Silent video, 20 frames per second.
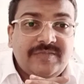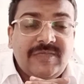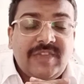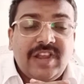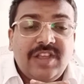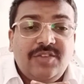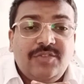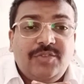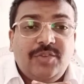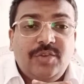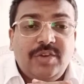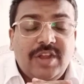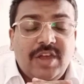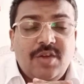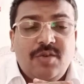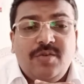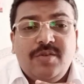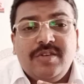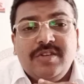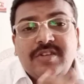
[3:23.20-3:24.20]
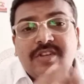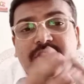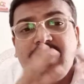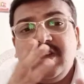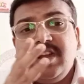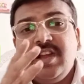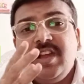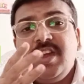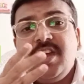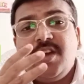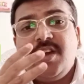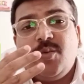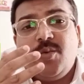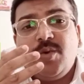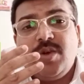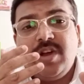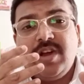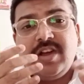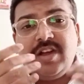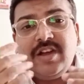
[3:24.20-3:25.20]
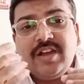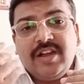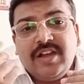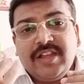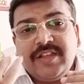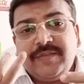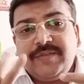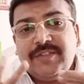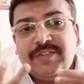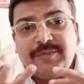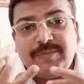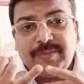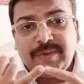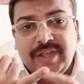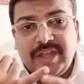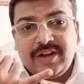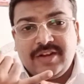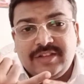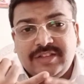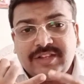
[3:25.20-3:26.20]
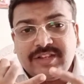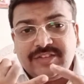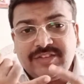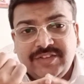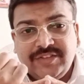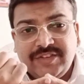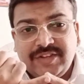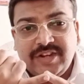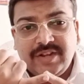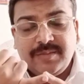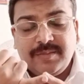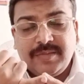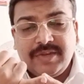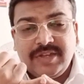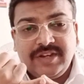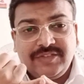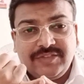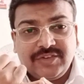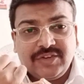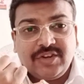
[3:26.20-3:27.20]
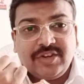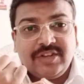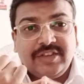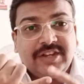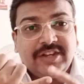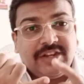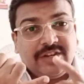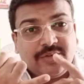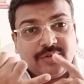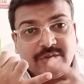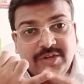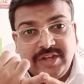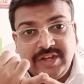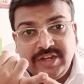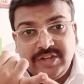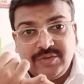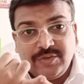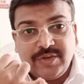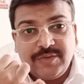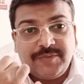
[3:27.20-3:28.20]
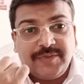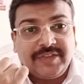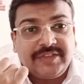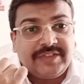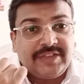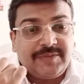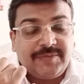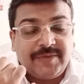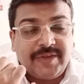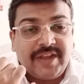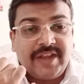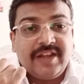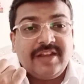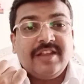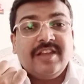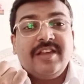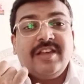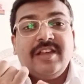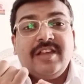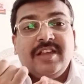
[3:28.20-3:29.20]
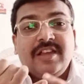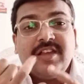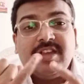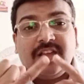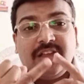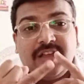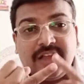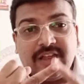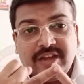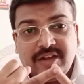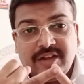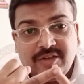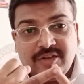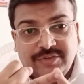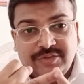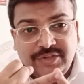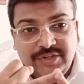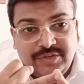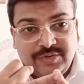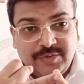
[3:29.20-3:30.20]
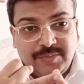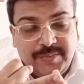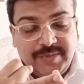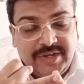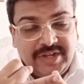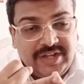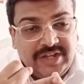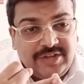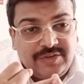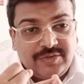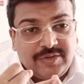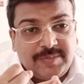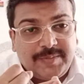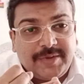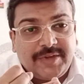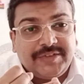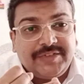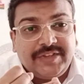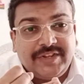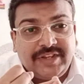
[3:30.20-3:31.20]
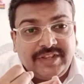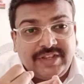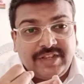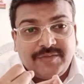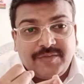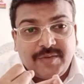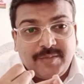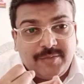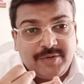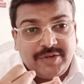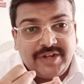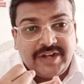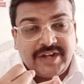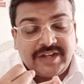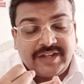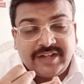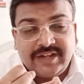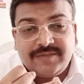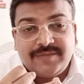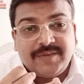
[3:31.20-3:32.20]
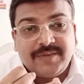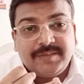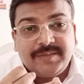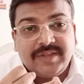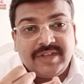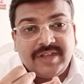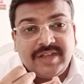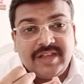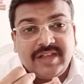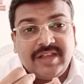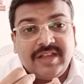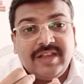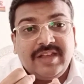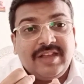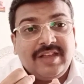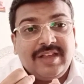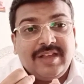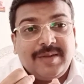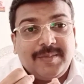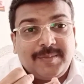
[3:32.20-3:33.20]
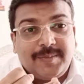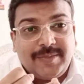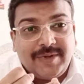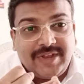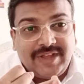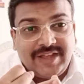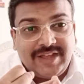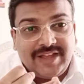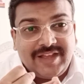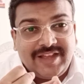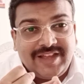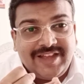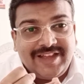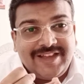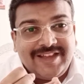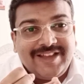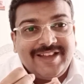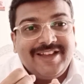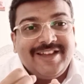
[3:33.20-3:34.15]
So now, if this prior authorization number is not there, it could lead to a fixed fine, and also it could be lead to a percentage of amount deducted from the uh,